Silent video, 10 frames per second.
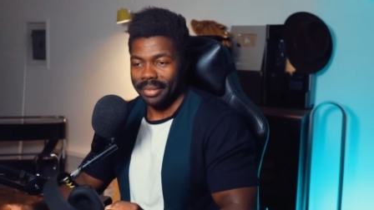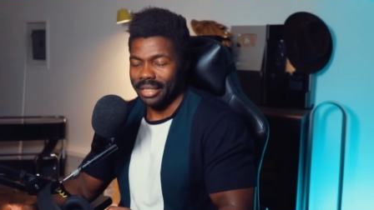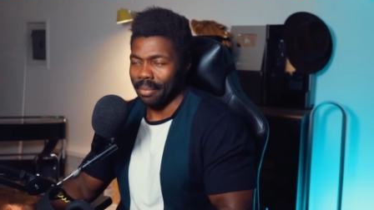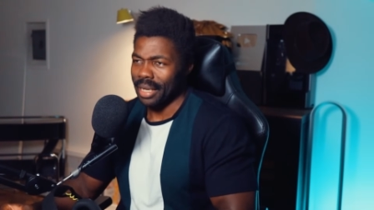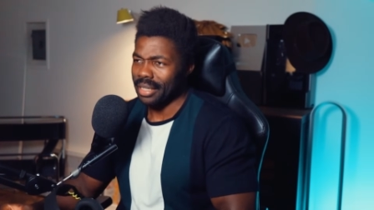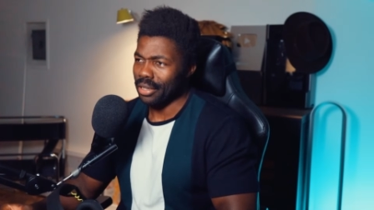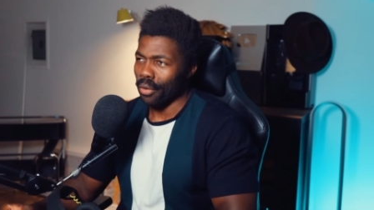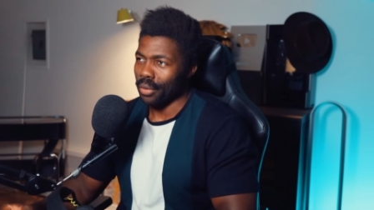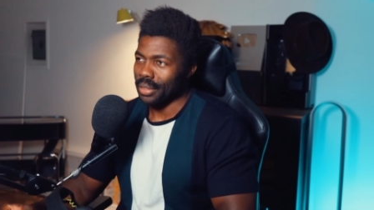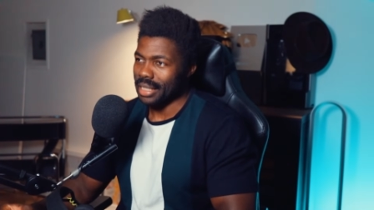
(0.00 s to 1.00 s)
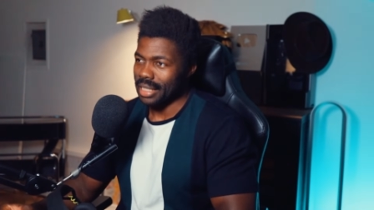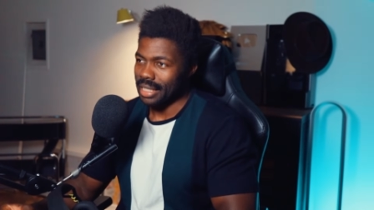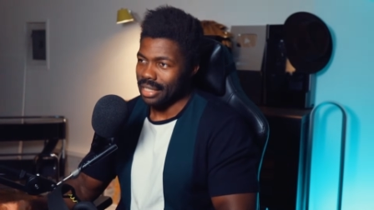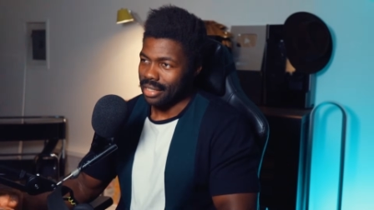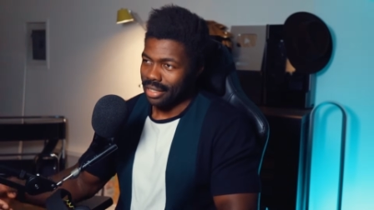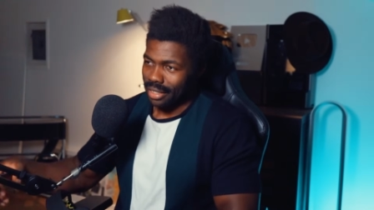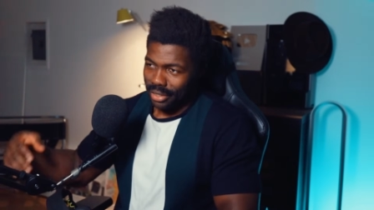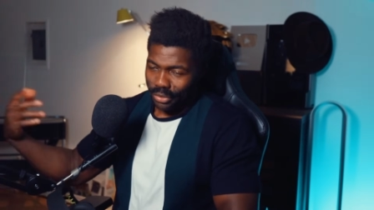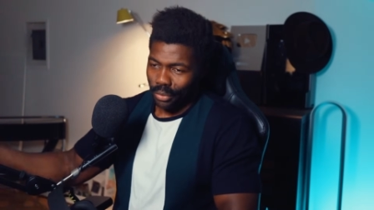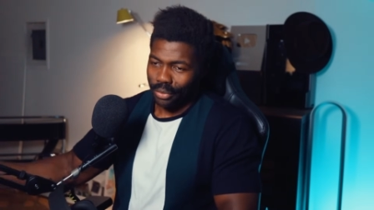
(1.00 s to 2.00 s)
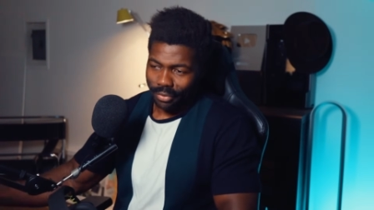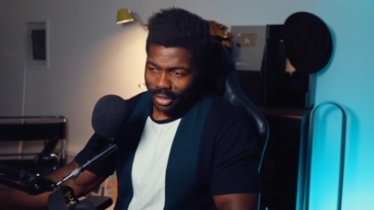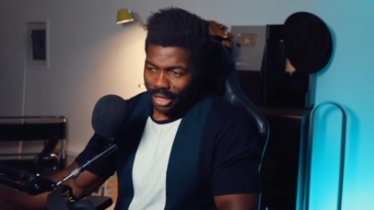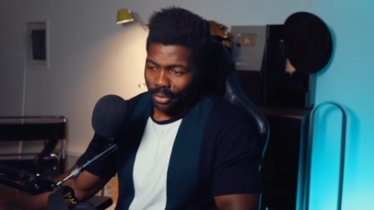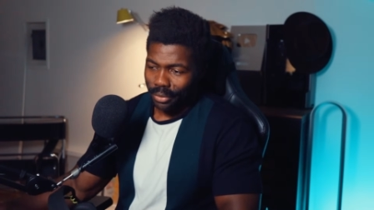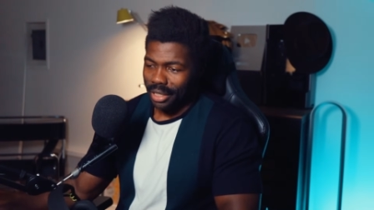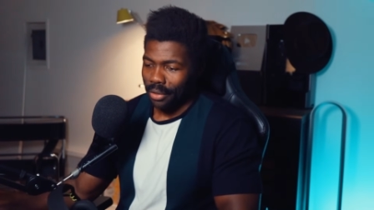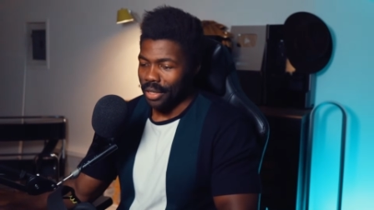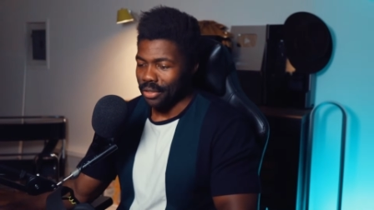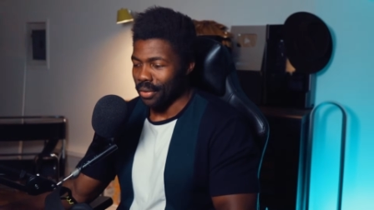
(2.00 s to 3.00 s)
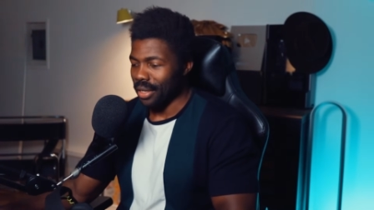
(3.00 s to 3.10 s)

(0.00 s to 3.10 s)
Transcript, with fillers: depending on the sort of eagles that we're talking